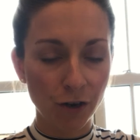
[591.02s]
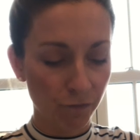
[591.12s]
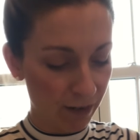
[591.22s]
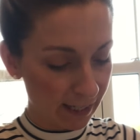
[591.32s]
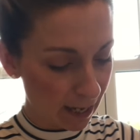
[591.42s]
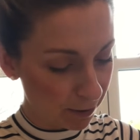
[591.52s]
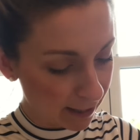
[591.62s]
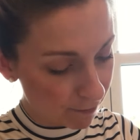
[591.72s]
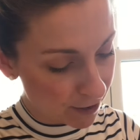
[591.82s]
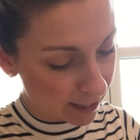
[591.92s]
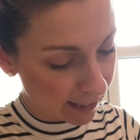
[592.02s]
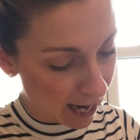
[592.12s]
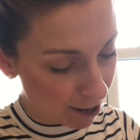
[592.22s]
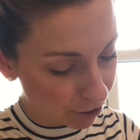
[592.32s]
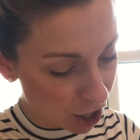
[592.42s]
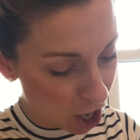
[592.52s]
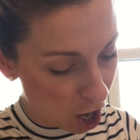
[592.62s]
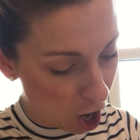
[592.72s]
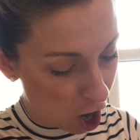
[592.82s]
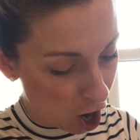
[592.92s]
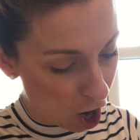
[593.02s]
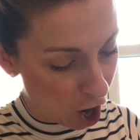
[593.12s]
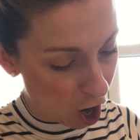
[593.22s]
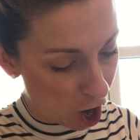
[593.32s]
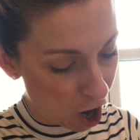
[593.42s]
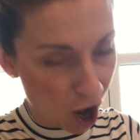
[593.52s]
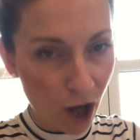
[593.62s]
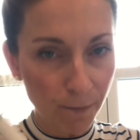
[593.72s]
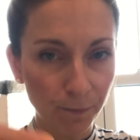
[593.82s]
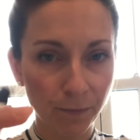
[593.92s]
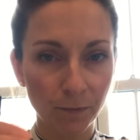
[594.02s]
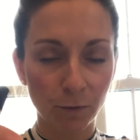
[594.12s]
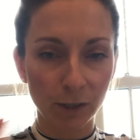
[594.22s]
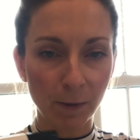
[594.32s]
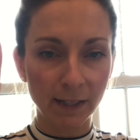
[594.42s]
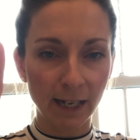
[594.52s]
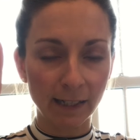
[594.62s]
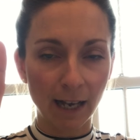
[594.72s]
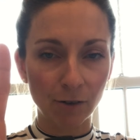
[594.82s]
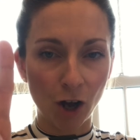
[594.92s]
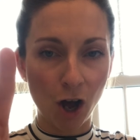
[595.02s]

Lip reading: Ready? What's that first sound? What's my second sound?